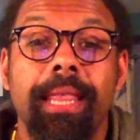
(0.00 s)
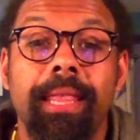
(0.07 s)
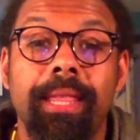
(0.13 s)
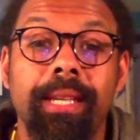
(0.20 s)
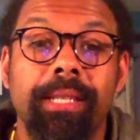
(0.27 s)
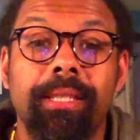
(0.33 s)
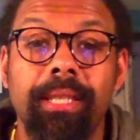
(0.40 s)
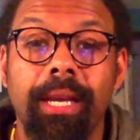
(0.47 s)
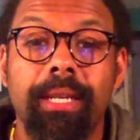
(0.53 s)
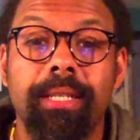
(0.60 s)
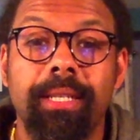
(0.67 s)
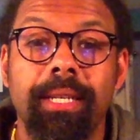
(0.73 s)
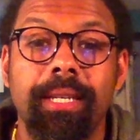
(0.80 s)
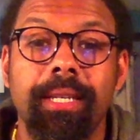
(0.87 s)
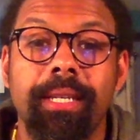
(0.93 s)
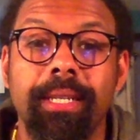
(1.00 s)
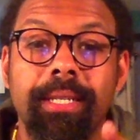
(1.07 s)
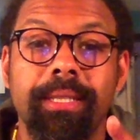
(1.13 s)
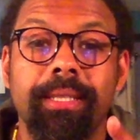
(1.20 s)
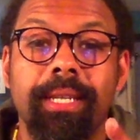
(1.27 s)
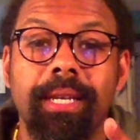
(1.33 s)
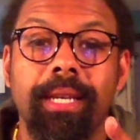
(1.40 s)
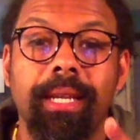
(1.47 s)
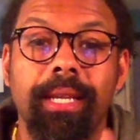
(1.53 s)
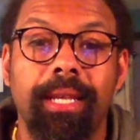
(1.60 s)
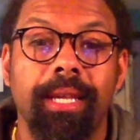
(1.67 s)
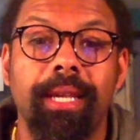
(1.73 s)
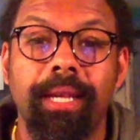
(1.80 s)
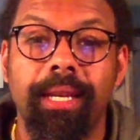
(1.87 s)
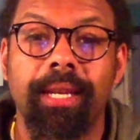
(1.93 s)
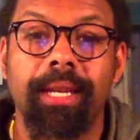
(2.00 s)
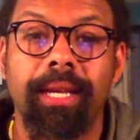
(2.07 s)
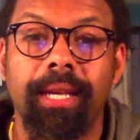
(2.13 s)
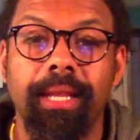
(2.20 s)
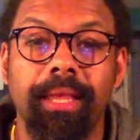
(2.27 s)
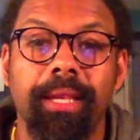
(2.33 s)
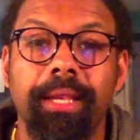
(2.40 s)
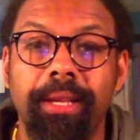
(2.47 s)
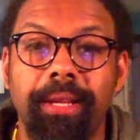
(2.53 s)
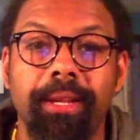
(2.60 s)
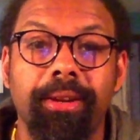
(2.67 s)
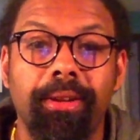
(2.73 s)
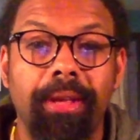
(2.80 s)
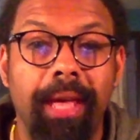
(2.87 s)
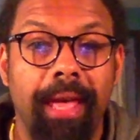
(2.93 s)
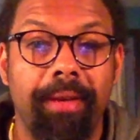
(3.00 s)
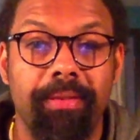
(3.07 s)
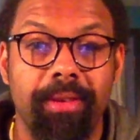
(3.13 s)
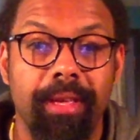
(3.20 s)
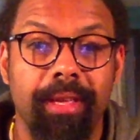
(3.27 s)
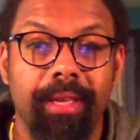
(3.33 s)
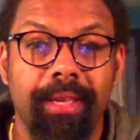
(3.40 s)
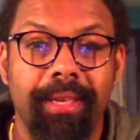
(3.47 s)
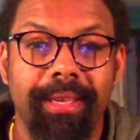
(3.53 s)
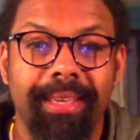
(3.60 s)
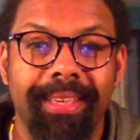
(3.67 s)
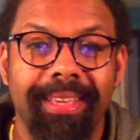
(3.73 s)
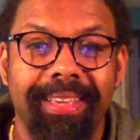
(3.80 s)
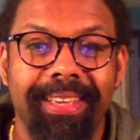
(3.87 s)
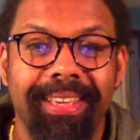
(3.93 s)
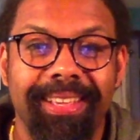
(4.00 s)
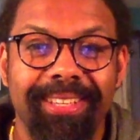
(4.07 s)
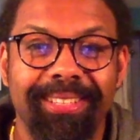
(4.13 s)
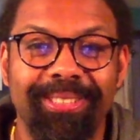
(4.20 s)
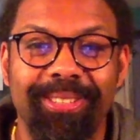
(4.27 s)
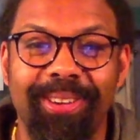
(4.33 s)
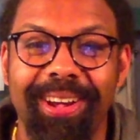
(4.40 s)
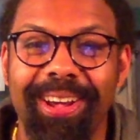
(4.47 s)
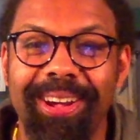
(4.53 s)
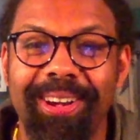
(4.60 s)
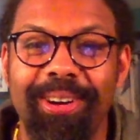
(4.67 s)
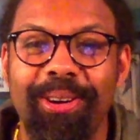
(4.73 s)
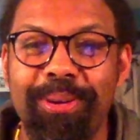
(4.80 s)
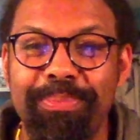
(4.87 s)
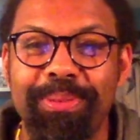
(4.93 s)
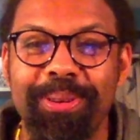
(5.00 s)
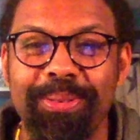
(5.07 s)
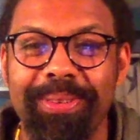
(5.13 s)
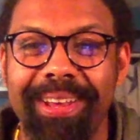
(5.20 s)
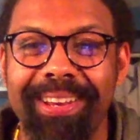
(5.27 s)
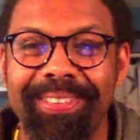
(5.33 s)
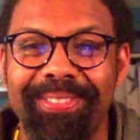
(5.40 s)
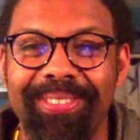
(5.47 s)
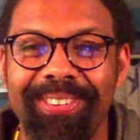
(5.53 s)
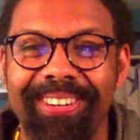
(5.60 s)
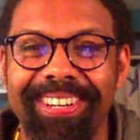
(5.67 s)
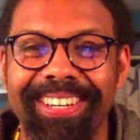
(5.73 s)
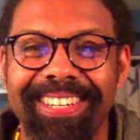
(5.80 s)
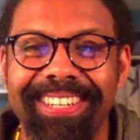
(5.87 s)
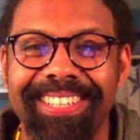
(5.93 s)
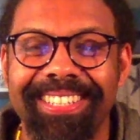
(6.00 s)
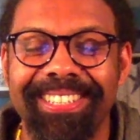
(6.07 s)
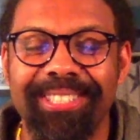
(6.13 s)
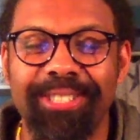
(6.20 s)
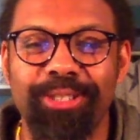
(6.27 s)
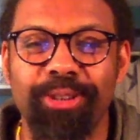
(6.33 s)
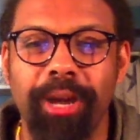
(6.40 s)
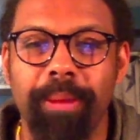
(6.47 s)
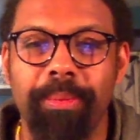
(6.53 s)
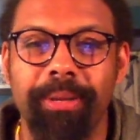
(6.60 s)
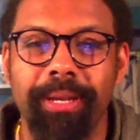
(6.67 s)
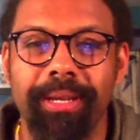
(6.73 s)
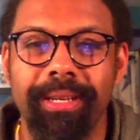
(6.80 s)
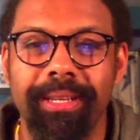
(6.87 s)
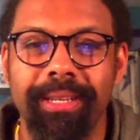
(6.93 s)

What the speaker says: This section is gonna get a little heavy, so I hope you're ready for it. Strap in.